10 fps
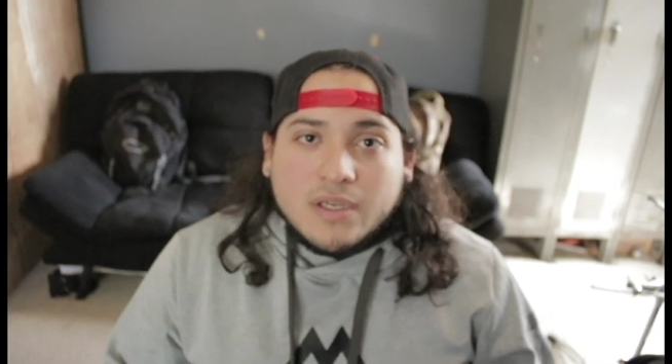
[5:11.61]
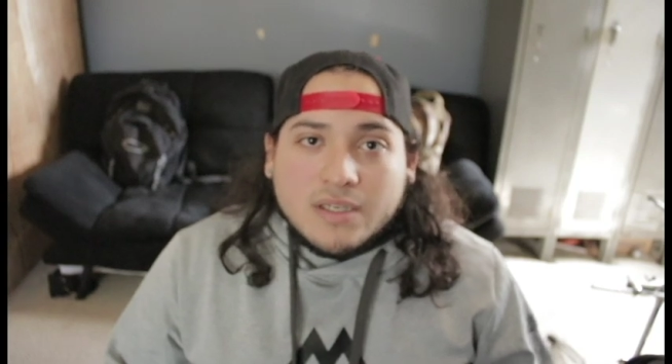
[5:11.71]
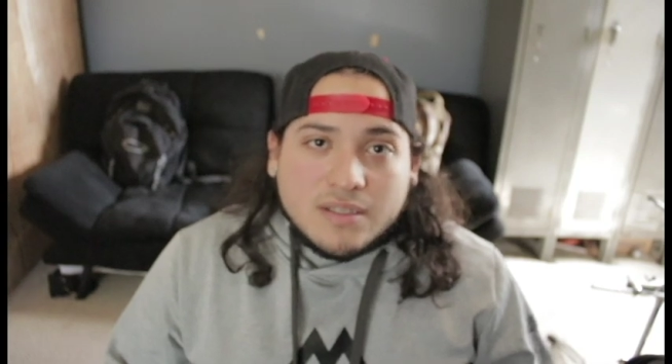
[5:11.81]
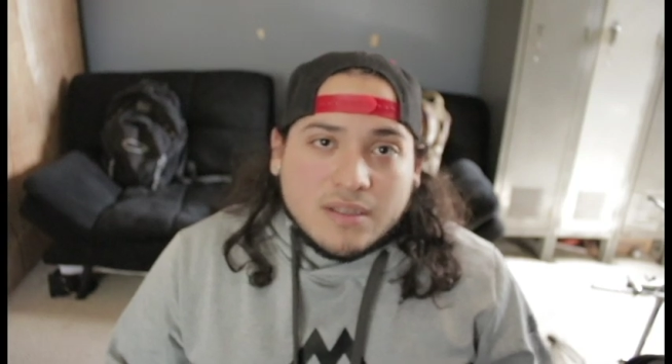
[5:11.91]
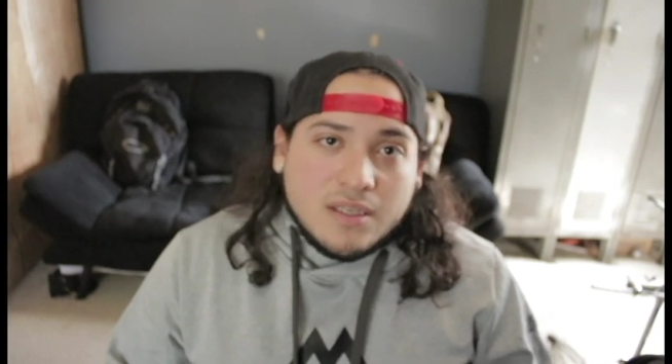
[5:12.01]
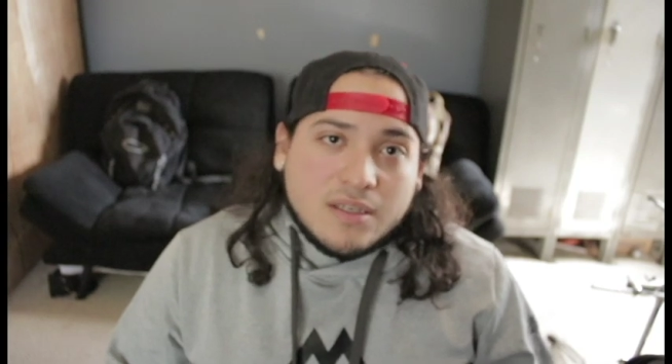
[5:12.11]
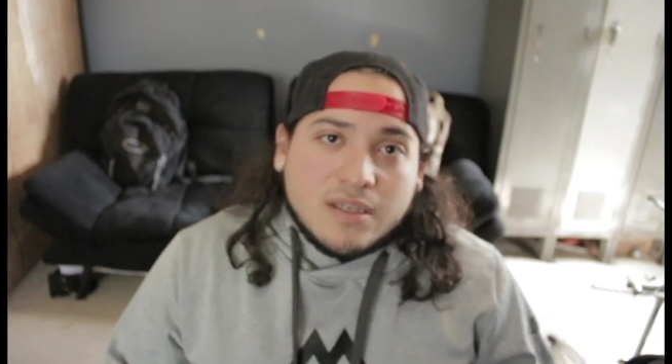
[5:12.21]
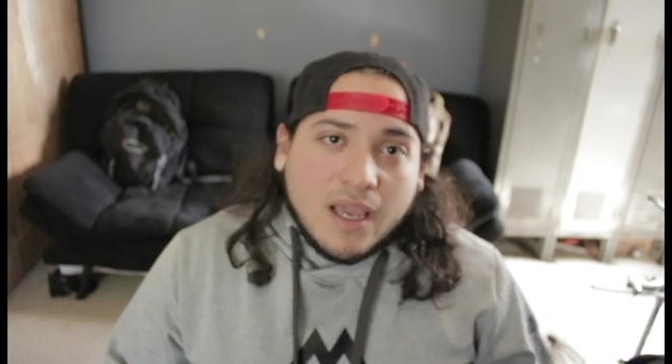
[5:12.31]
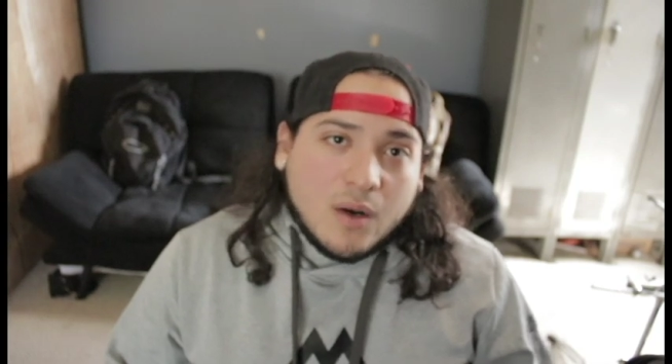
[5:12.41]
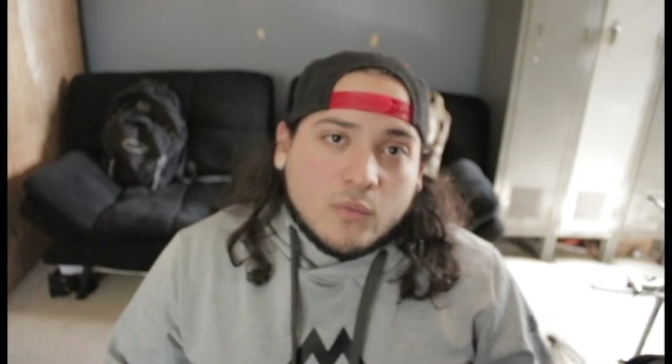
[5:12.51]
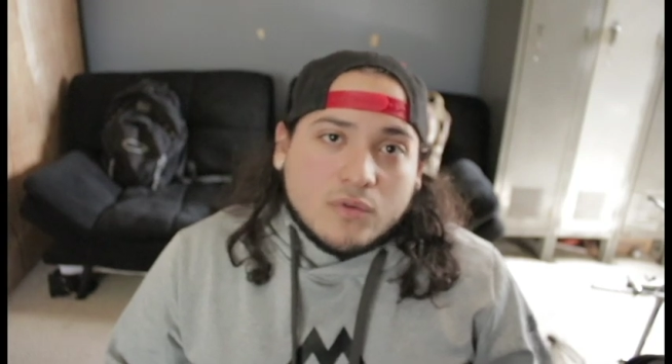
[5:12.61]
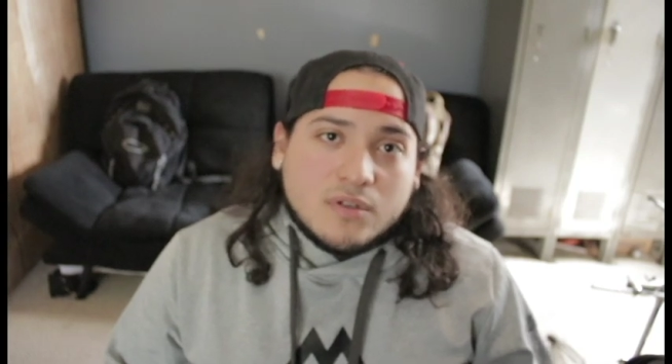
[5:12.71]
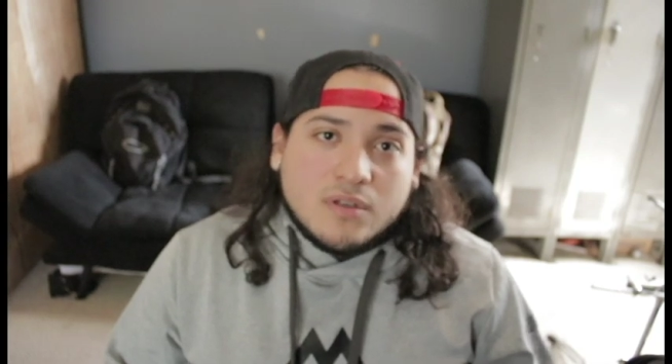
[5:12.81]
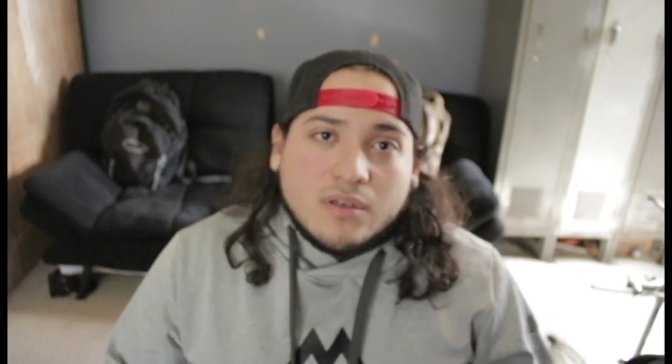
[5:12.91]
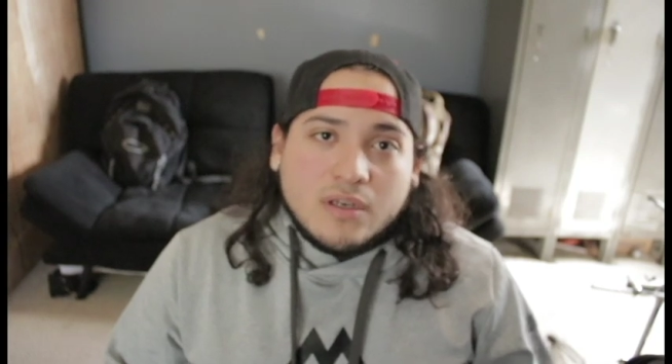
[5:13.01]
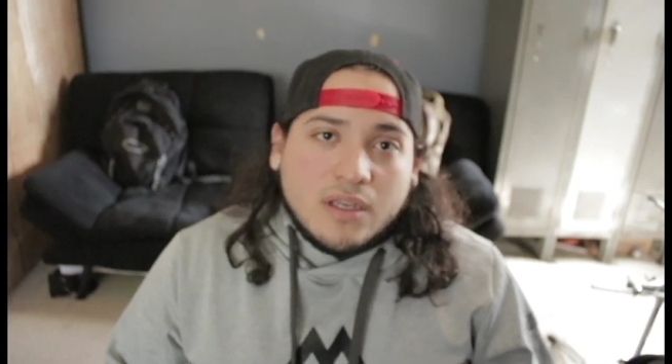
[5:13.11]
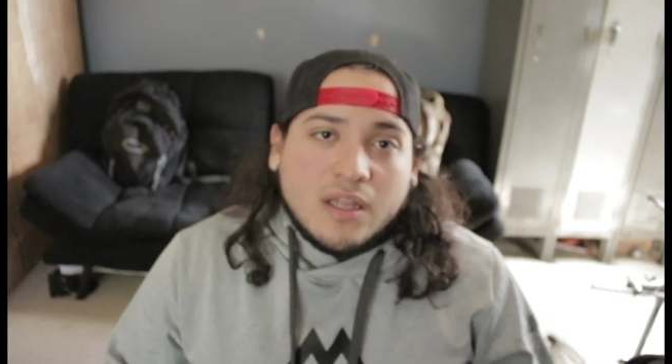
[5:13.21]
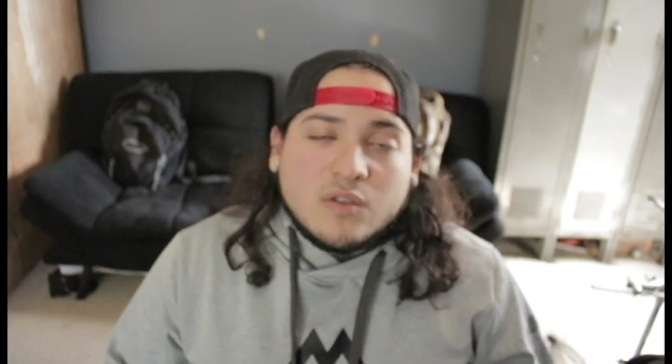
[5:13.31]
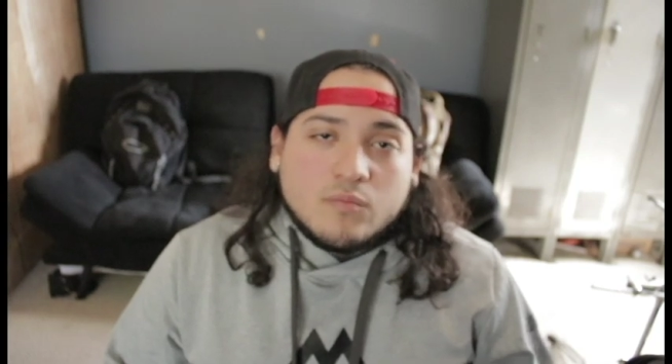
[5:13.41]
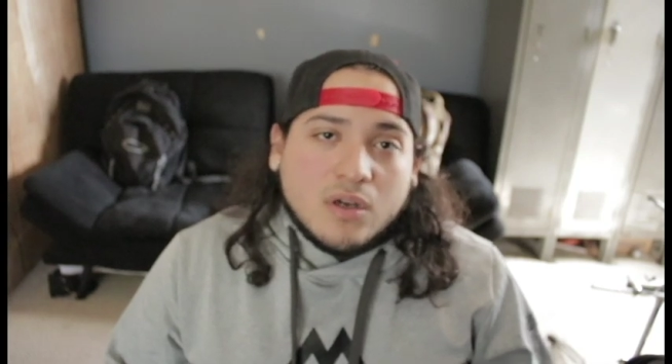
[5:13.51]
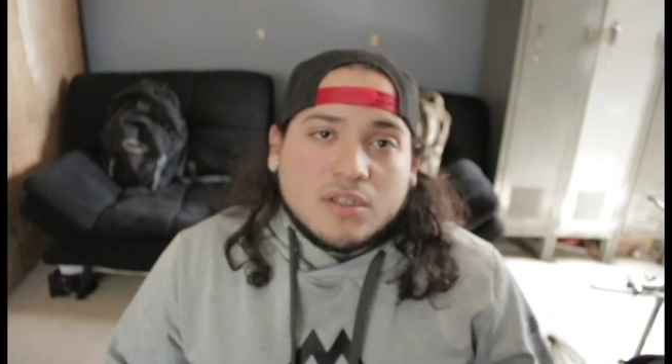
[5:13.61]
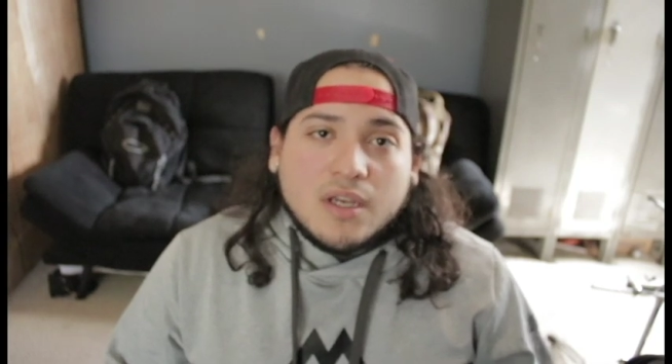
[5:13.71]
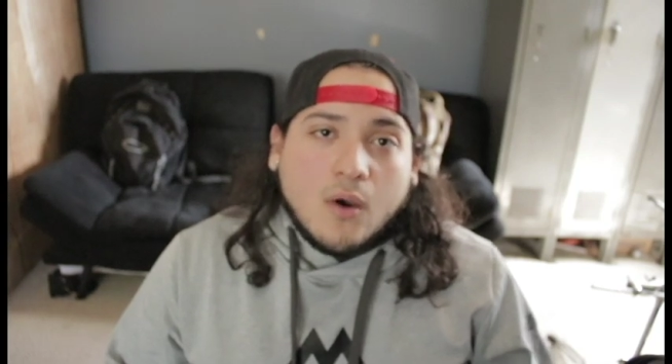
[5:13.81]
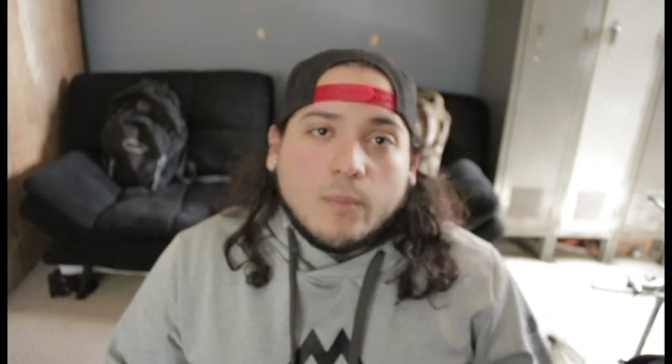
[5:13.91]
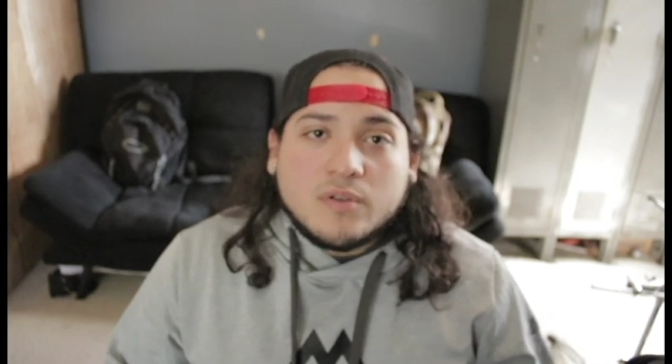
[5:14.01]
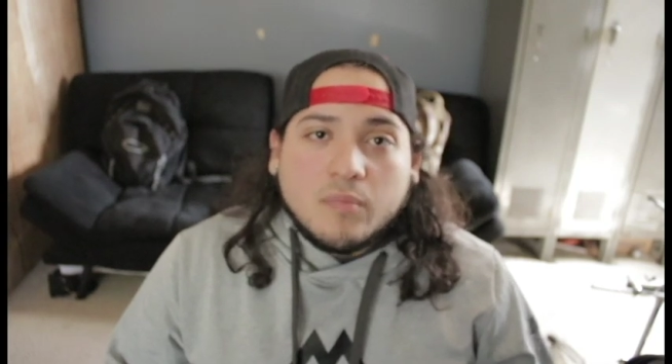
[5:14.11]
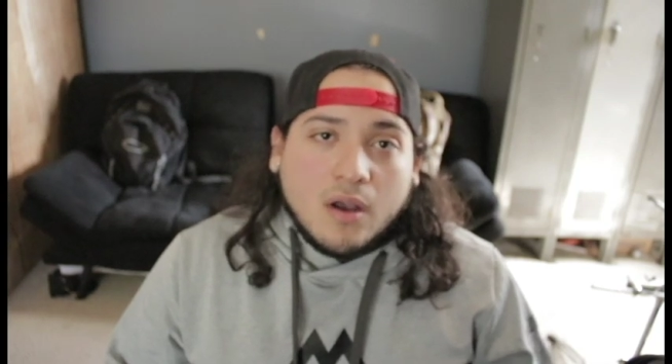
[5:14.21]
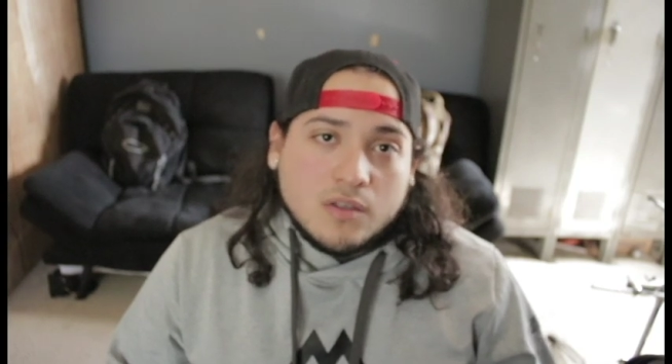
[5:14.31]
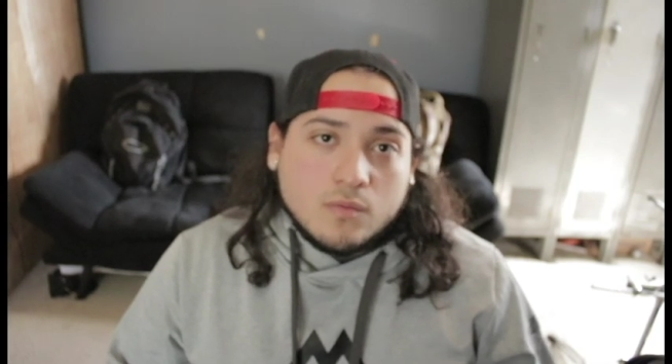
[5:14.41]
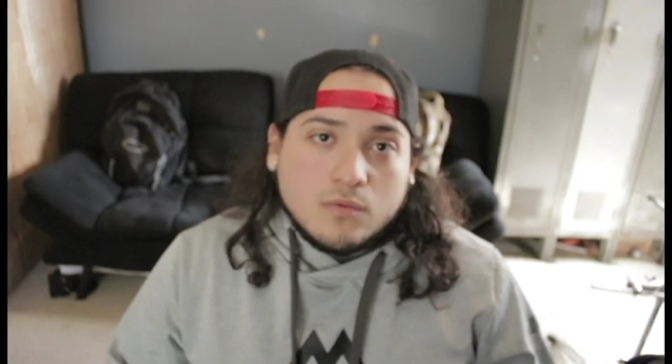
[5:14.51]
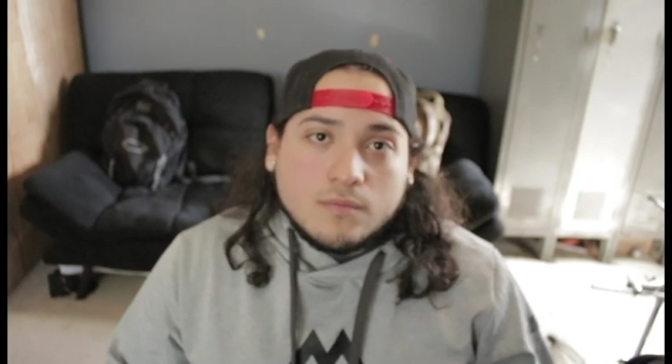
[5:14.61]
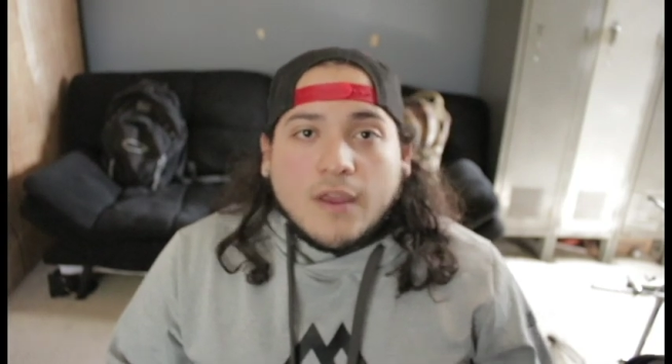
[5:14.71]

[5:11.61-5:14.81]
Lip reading: because these animals need as much help as possible.